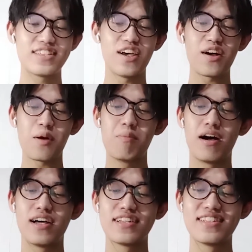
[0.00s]
talk
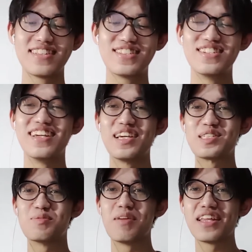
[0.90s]
about
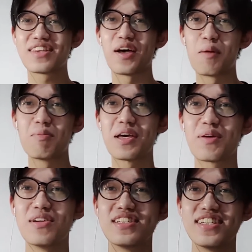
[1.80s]
today's main topic,
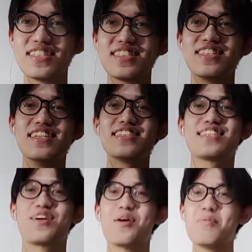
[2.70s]
which is
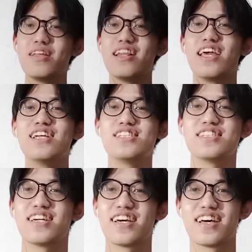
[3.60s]

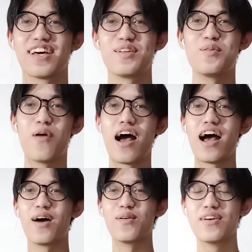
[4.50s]
discrimination.
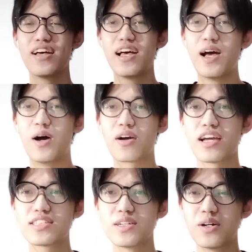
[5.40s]
Wow.
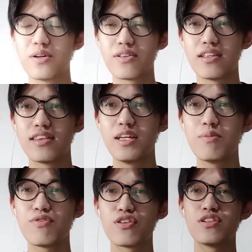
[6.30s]
Okay, so the
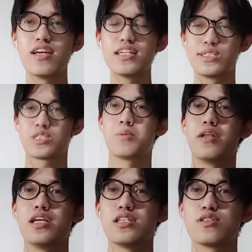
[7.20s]
theme for today is
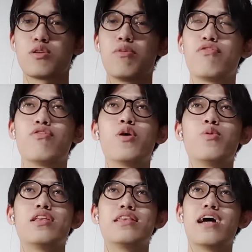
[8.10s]
discrimination. So before
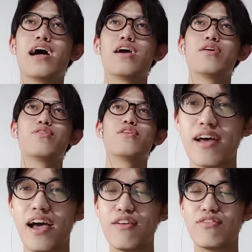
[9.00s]
we dive
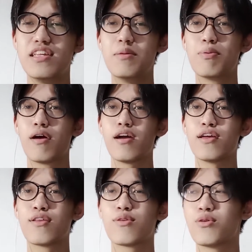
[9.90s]
deeper
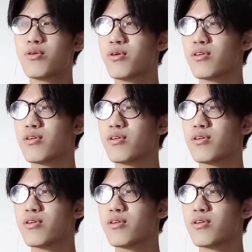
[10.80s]
into